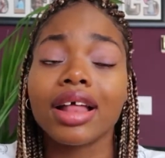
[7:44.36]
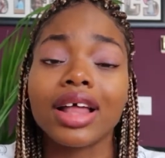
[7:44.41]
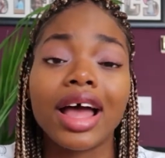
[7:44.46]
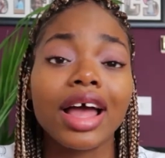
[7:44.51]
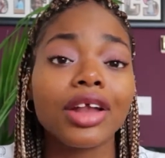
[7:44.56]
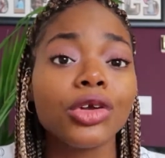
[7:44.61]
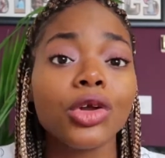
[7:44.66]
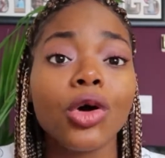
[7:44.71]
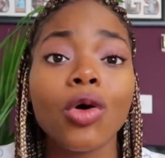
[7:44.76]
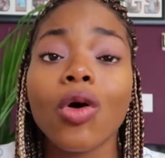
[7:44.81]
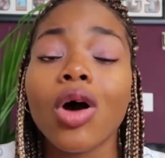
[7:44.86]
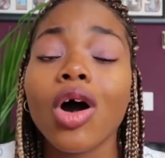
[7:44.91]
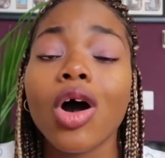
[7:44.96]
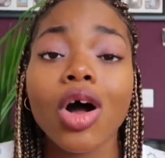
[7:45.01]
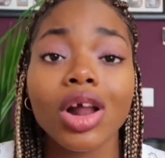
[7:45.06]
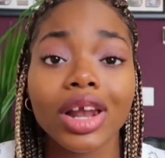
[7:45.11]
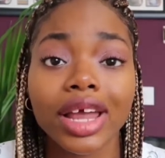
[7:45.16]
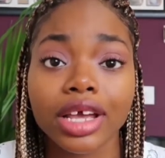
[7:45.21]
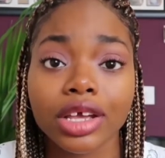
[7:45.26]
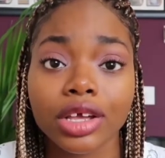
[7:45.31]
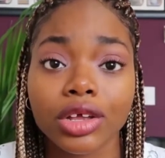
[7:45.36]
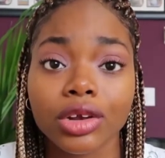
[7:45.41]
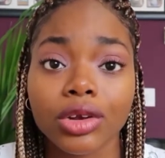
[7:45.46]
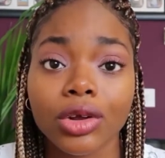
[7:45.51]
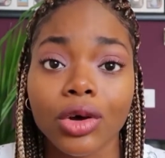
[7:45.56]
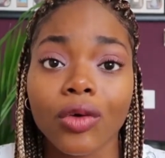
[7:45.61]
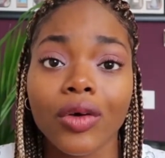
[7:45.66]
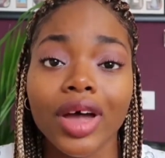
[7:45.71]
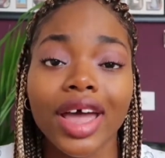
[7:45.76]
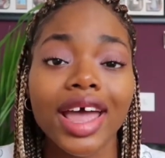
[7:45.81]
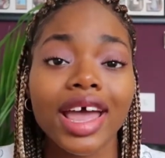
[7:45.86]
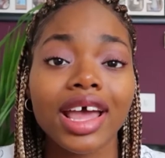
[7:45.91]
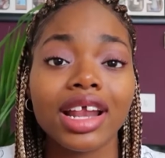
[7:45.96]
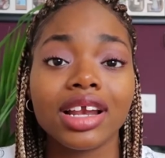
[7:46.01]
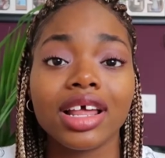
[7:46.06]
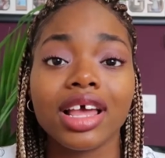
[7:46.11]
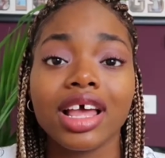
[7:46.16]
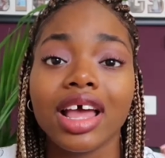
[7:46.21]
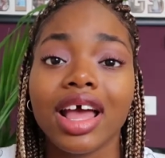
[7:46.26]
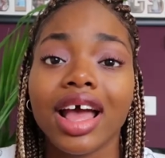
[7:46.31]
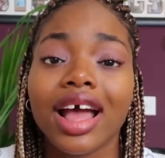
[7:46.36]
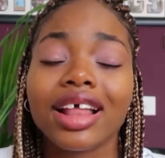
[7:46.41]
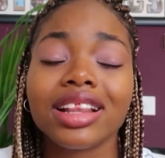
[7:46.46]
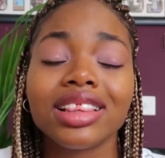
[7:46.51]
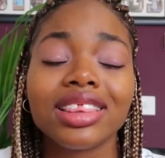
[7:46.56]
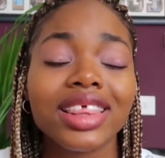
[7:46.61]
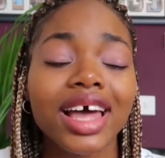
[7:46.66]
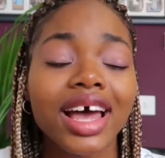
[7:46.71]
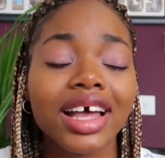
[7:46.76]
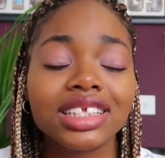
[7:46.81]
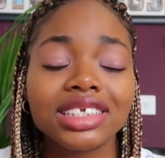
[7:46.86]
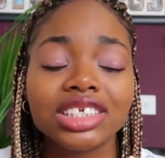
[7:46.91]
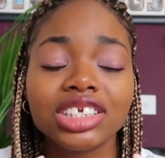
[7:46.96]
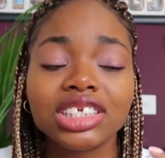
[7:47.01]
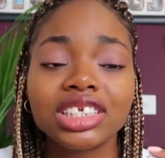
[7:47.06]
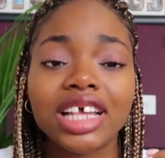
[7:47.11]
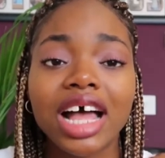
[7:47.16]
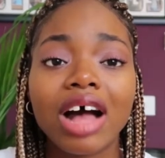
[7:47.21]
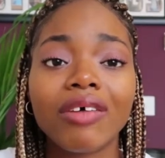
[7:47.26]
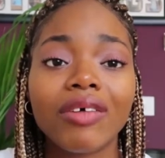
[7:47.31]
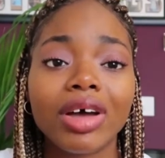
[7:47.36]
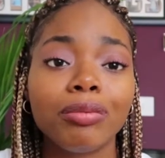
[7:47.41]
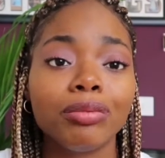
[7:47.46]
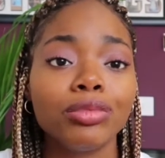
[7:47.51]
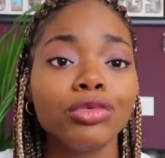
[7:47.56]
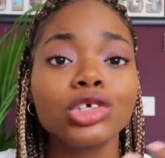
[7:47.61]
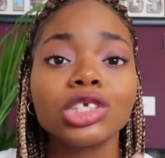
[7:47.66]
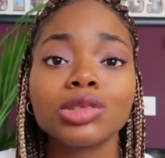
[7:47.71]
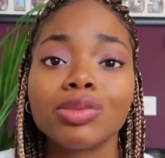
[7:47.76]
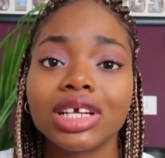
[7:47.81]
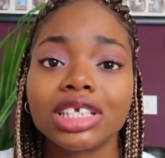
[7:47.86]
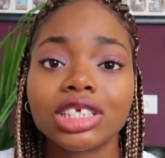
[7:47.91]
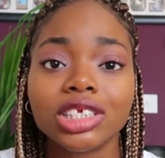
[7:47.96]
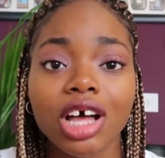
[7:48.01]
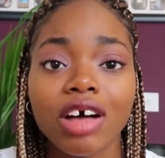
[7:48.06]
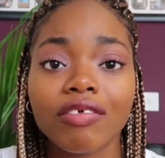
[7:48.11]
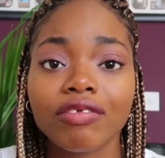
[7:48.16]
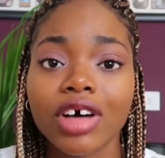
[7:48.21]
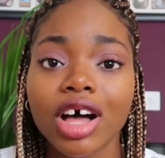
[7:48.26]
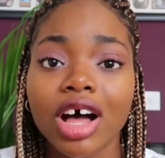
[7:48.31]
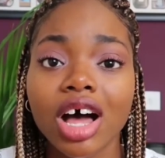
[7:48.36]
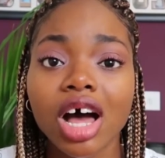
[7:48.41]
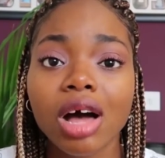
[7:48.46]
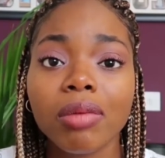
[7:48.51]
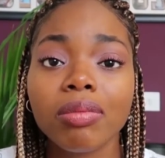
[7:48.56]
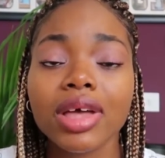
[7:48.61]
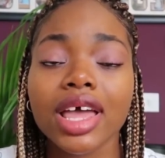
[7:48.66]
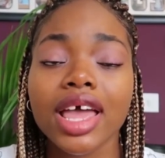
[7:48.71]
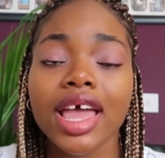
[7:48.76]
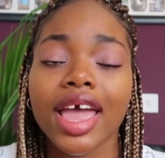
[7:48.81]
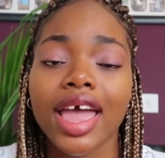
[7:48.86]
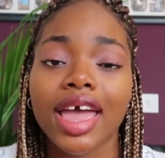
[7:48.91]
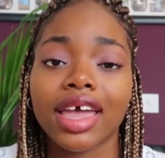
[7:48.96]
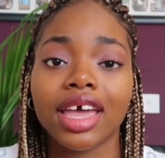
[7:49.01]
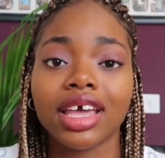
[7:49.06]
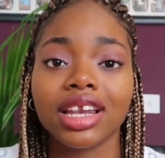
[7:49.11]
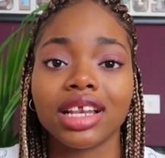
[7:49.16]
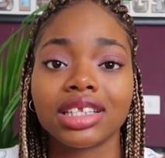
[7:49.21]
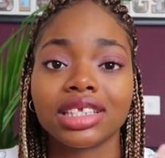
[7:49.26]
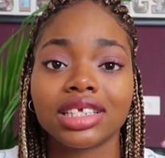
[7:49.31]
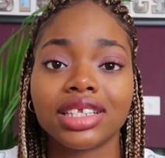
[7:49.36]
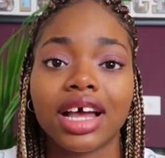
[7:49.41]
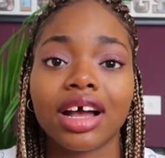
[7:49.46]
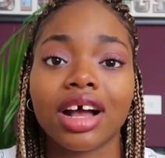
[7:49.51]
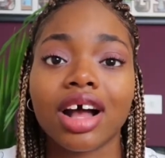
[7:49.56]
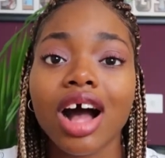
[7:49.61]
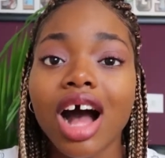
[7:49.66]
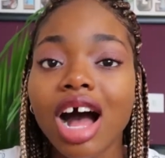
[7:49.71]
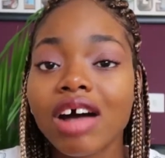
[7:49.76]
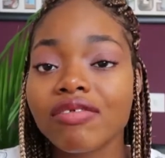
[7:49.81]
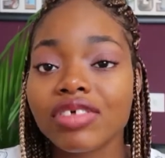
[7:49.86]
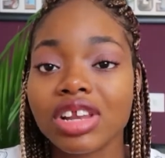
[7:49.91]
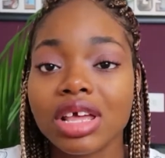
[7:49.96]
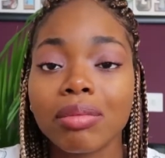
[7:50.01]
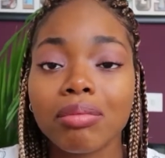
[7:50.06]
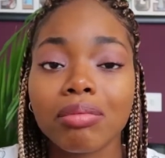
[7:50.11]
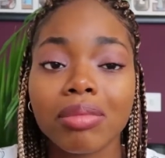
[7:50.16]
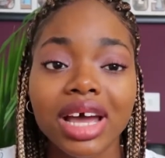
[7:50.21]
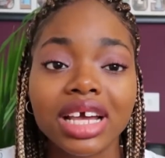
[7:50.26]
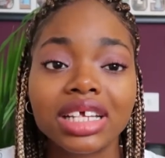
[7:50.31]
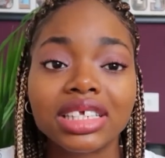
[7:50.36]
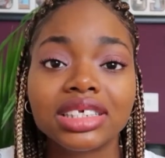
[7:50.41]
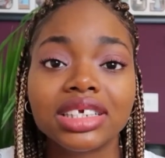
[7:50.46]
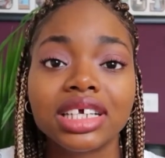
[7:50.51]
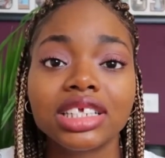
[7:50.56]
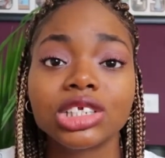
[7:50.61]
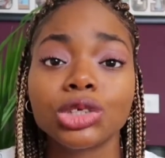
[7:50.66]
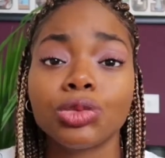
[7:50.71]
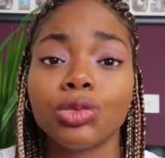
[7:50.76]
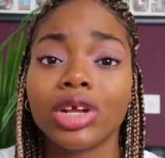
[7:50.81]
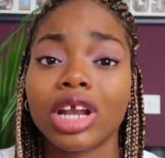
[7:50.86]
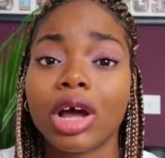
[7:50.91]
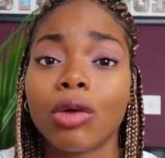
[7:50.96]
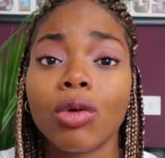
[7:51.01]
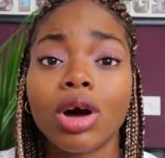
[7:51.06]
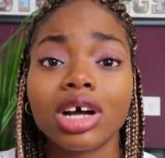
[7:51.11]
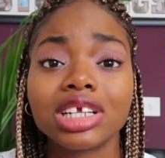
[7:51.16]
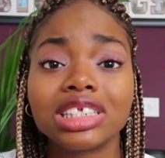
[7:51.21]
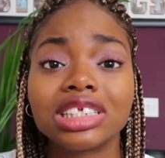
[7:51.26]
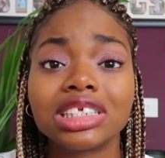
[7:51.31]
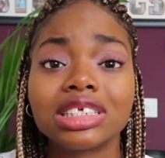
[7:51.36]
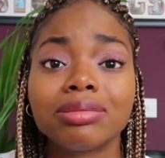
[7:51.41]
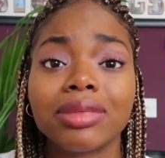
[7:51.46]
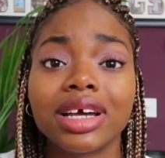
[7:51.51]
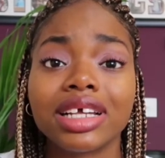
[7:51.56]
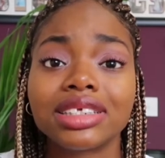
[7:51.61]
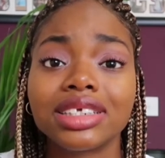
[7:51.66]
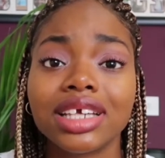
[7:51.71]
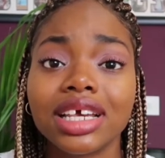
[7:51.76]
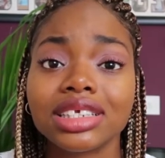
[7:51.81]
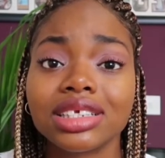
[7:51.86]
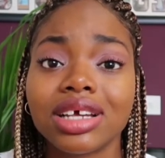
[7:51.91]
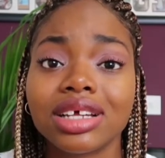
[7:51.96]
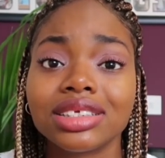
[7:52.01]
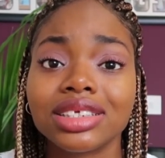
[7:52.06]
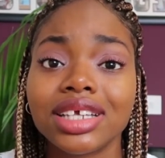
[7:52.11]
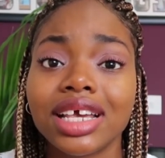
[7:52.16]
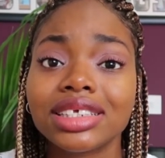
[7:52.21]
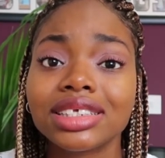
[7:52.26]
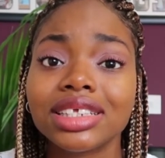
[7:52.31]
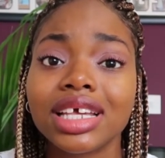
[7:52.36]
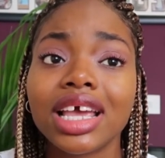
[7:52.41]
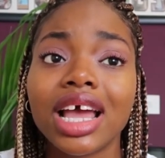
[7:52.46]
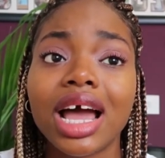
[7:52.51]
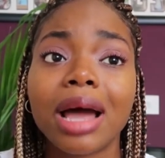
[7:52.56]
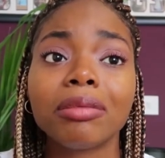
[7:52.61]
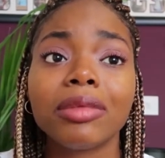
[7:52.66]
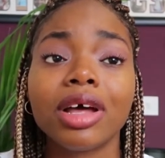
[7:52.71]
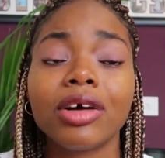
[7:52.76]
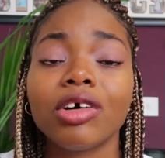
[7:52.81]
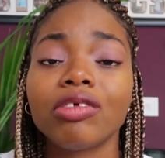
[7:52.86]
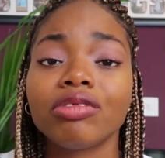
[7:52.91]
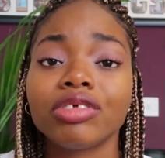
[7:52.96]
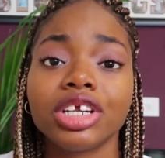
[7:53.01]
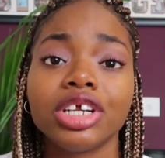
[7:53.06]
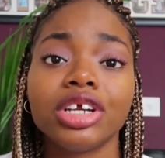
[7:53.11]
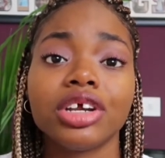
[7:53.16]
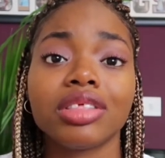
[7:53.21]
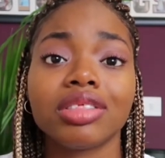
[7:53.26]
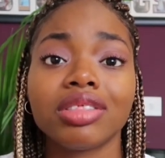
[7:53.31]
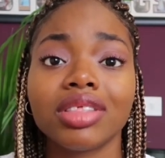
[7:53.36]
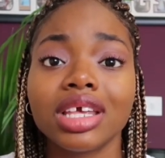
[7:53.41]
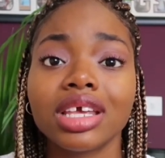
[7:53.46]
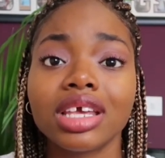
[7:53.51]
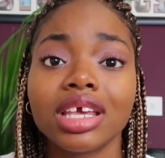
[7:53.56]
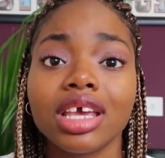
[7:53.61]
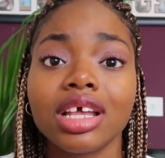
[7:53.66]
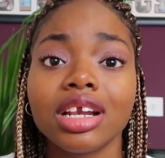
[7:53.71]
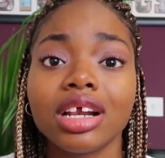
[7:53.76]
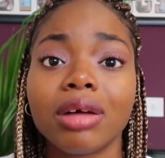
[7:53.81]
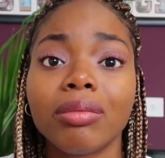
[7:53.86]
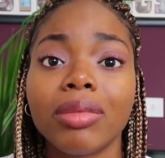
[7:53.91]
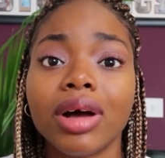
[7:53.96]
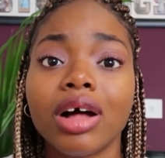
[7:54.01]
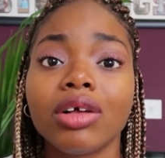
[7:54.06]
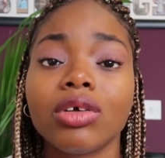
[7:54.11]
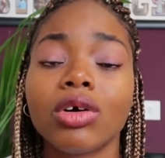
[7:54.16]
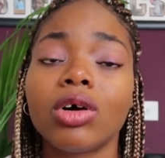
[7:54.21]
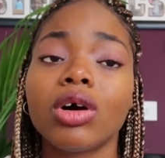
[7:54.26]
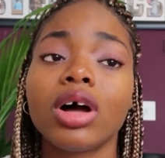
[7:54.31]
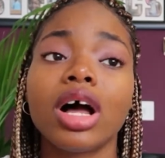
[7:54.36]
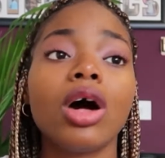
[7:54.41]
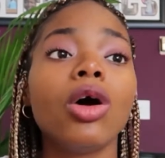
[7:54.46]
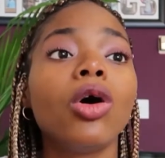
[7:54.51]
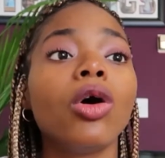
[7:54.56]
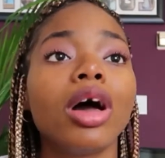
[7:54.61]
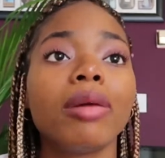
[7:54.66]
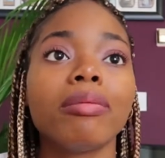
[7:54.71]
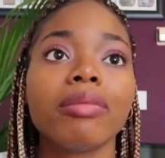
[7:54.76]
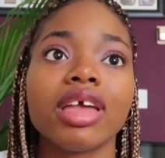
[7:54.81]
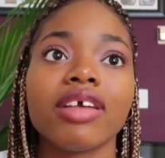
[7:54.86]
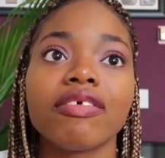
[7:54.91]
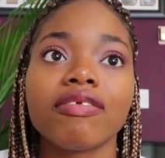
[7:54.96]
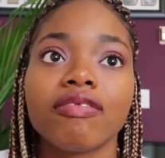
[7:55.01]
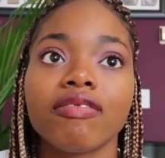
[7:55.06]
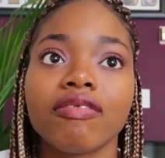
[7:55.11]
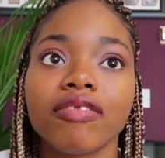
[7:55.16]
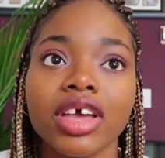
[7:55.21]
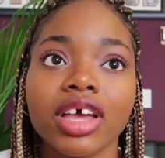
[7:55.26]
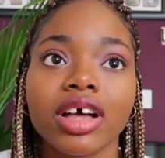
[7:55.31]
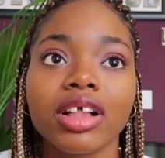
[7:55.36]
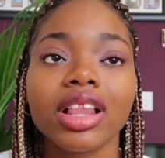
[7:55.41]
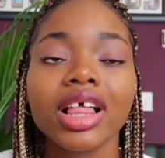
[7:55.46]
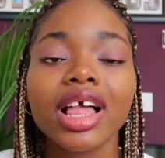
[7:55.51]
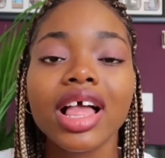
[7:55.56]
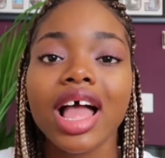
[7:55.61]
I know all I can know. And that's just how I boost myself up and get into that confident mindset. So when I walk into my test on test day, I'm not over here thinking about, oh, I may fail.